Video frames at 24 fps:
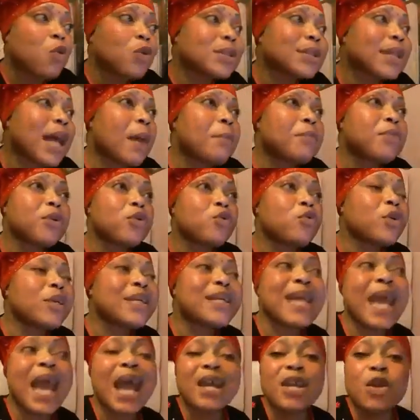and will start
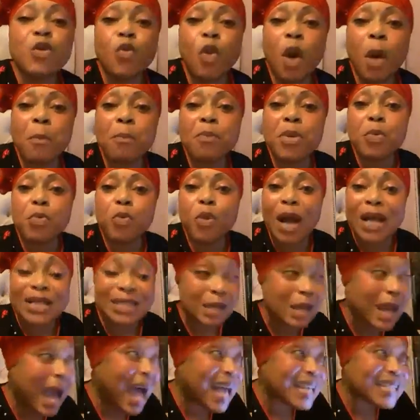be hearing what
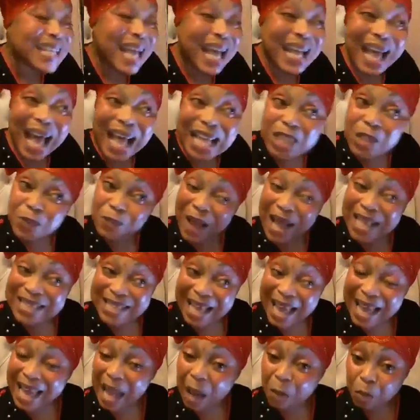people are saying. As
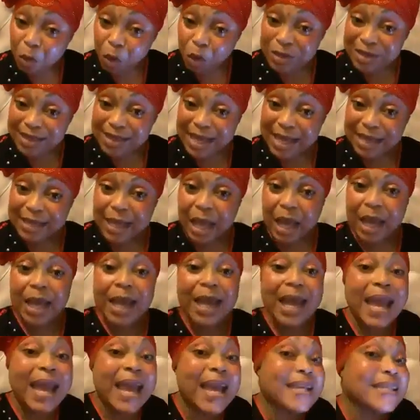far as I am concerned
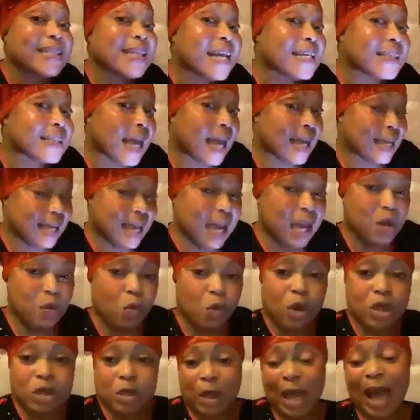now, angels are
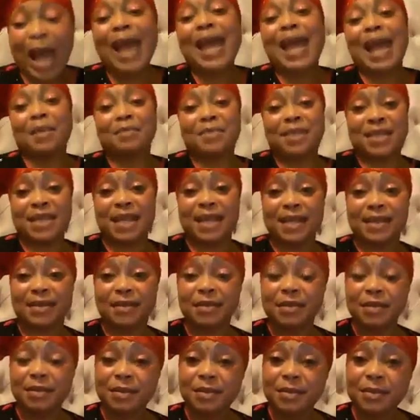hearing what I am
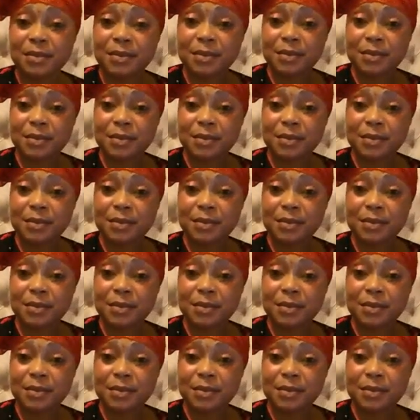saying.